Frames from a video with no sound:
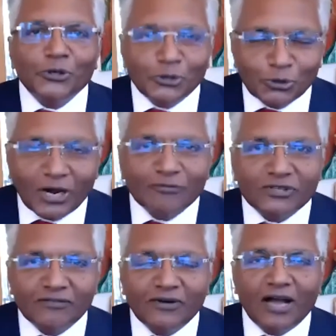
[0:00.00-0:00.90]
you have
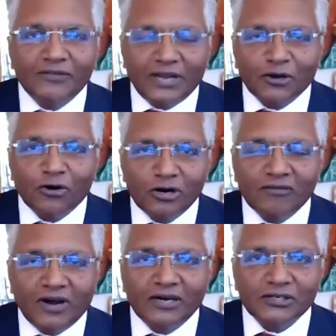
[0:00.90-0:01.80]
survived a
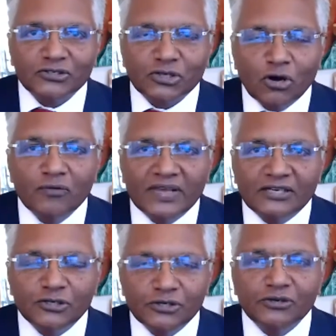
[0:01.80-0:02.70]
coronavirus
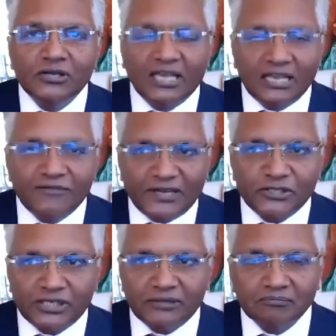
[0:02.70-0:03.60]
COVID-2
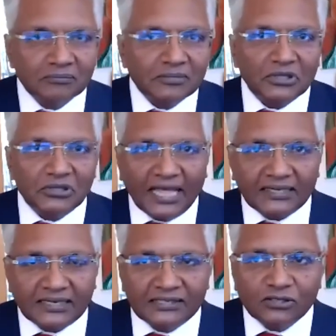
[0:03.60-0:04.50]
infection.
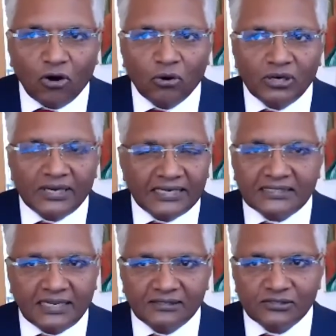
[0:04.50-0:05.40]
That is all it
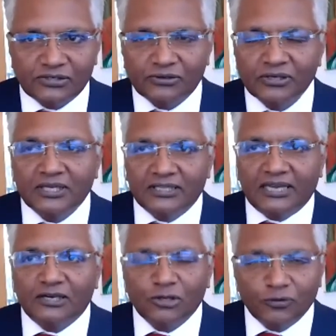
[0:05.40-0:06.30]
tells you.
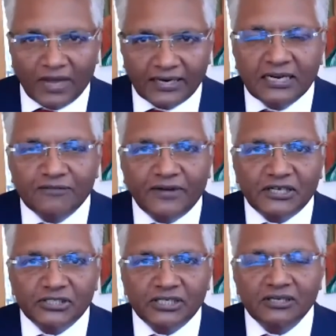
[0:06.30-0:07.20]
That you've had an
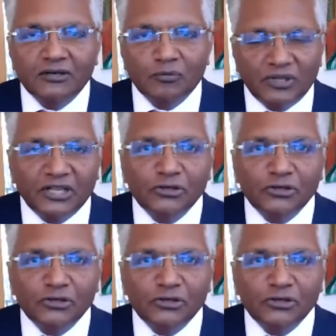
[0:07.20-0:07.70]
infection, whether